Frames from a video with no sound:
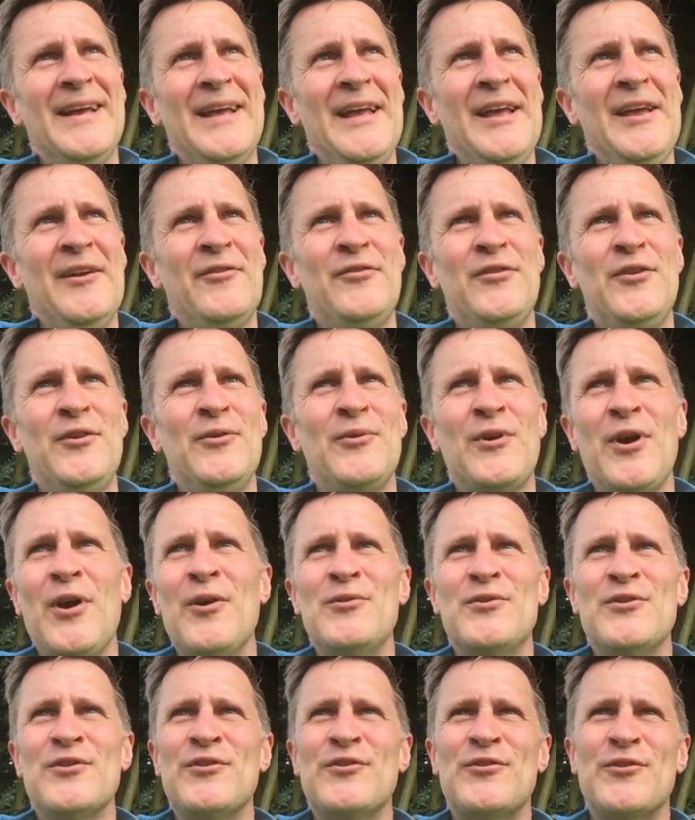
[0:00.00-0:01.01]
if you
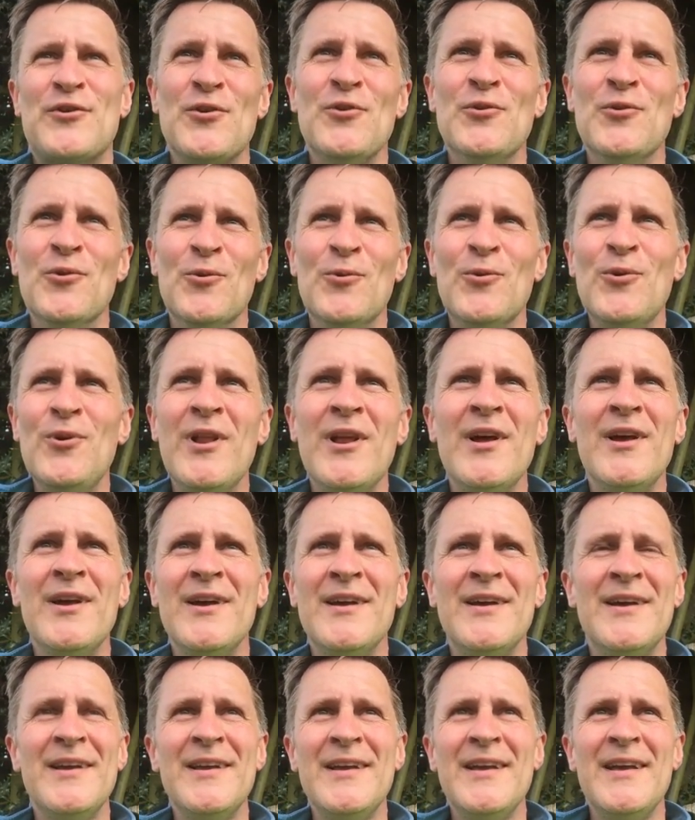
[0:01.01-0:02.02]
go to school,
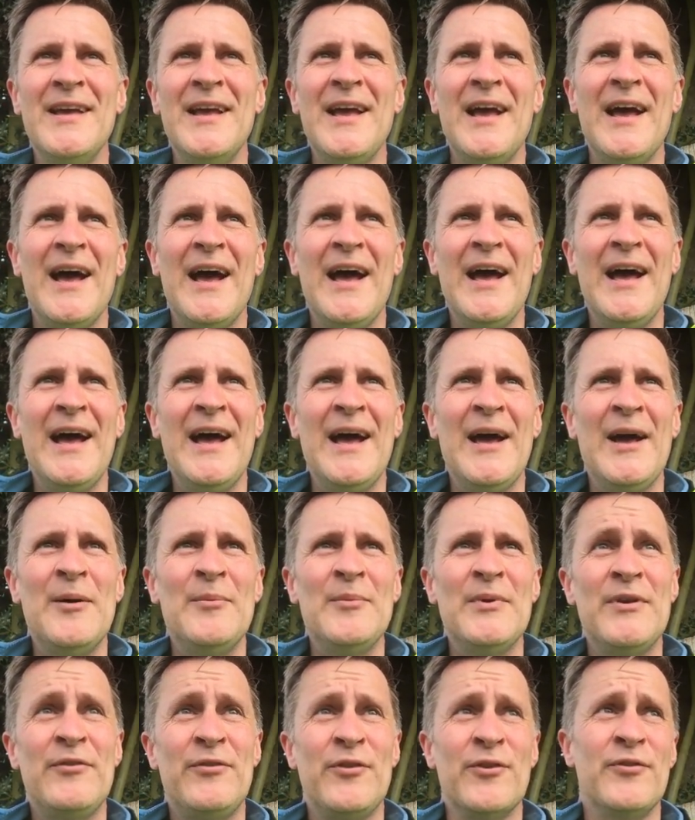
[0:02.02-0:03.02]

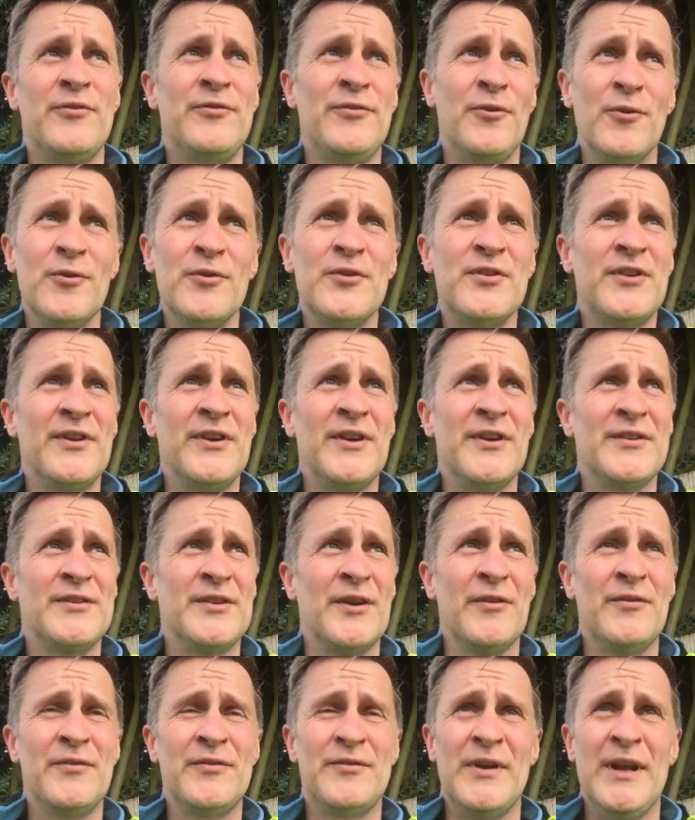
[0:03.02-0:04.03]
if you're fortunate
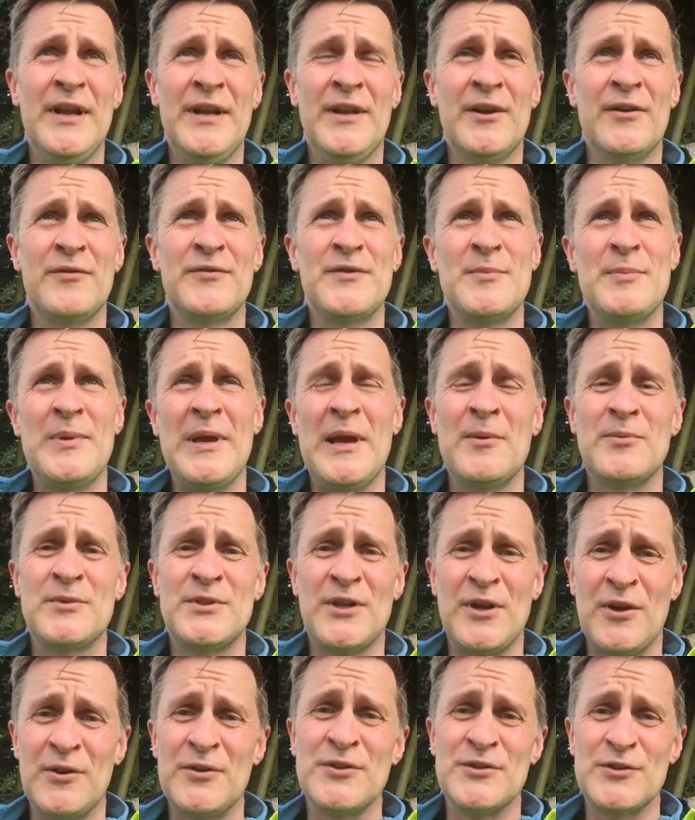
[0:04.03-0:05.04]
enough to be able
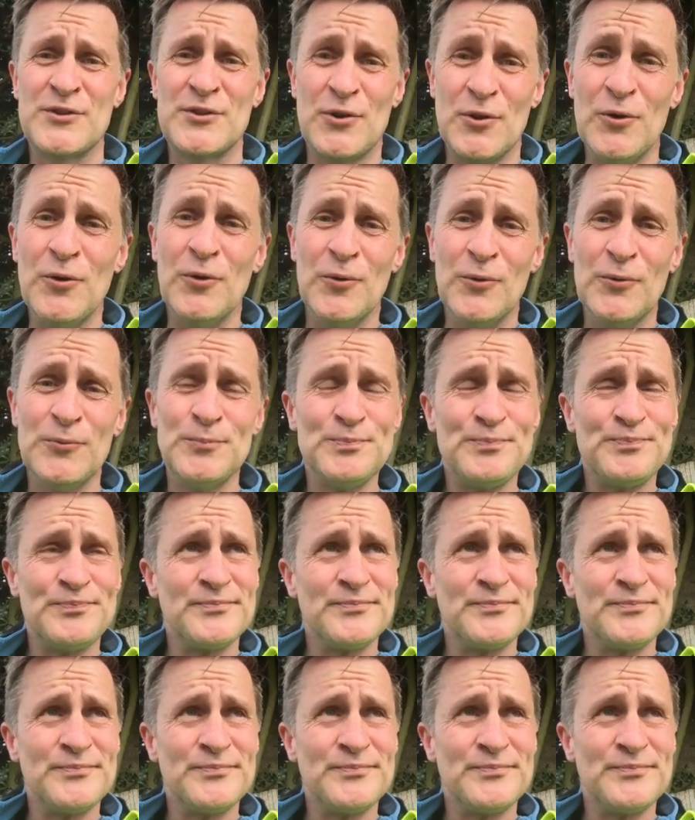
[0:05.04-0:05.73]
to go to school,